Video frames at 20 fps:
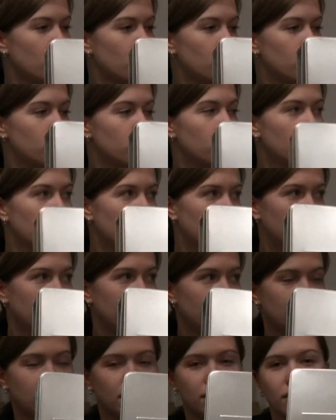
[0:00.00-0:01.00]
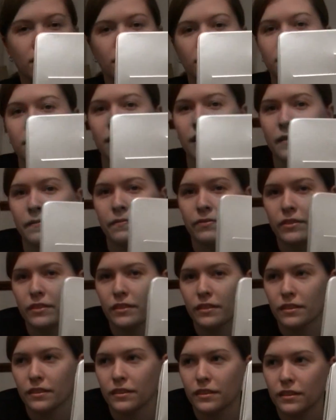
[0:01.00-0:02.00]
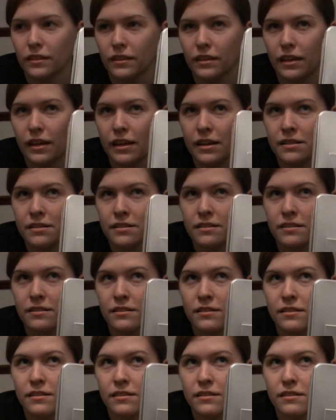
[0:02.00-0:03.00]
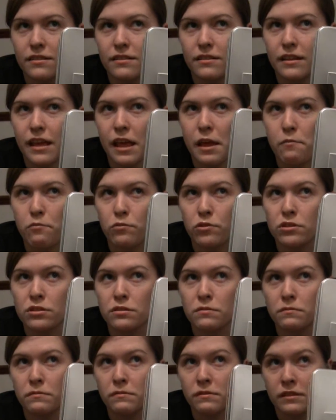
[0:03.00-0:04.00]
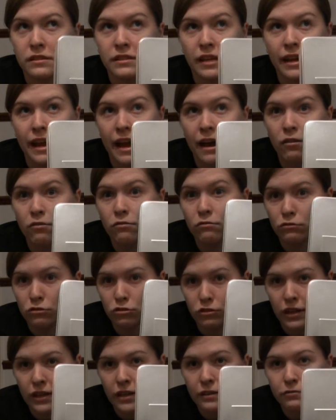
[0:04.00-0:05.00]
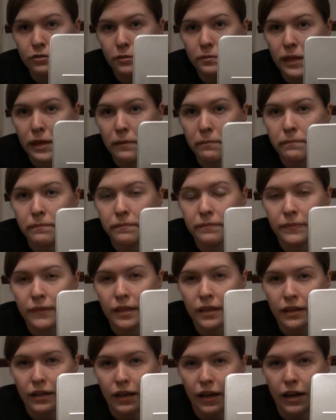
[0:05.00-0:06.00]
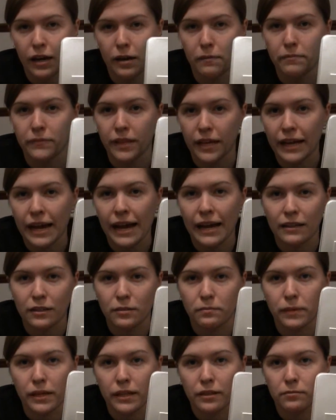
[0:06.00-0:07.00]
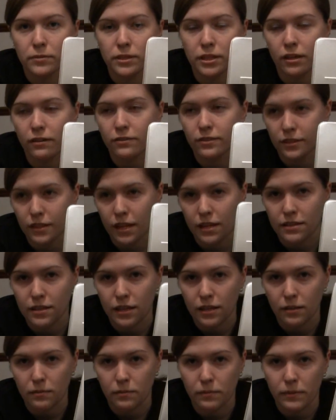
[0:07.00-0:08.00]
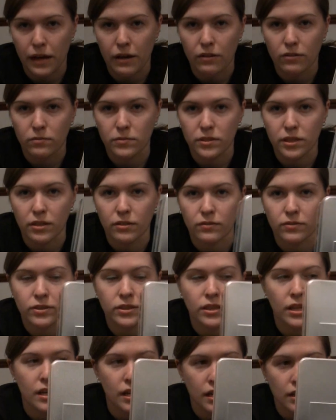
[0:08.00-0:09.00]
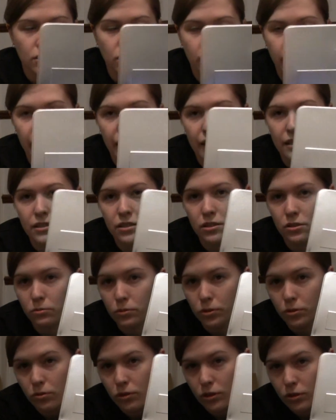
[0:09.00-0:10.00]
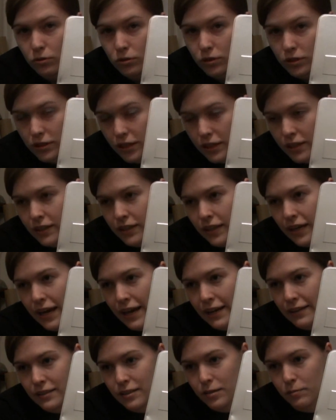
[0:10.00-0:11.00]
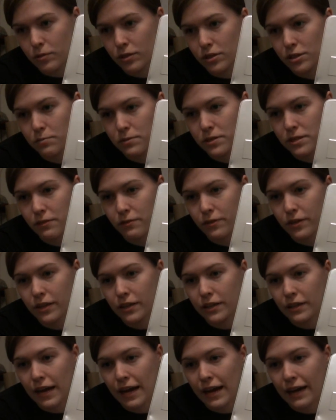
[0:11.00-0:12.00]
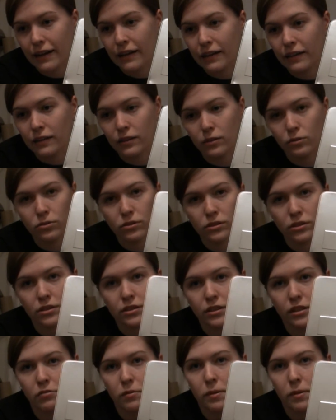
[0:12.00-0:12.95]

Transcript: cool edition because it was sent out directly from them. They had them made themselves and then sent them out themselves. So they had to deal with all the orders. I think they had someone specifically handling the orders because I